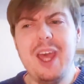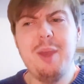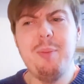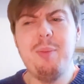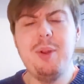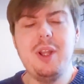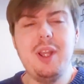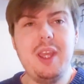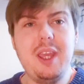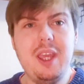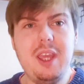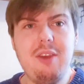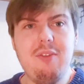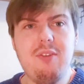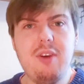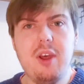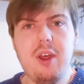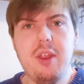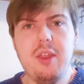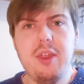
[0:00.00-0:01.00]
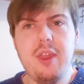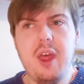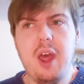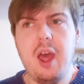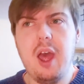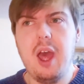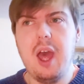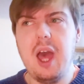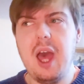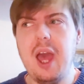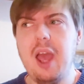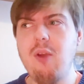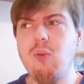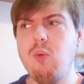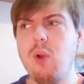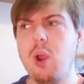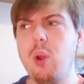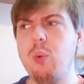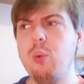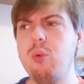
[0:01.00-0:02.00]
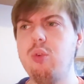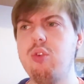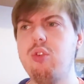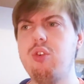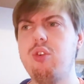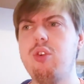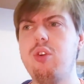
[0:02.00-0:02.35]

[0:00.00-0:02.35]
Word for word: I believe that I wrote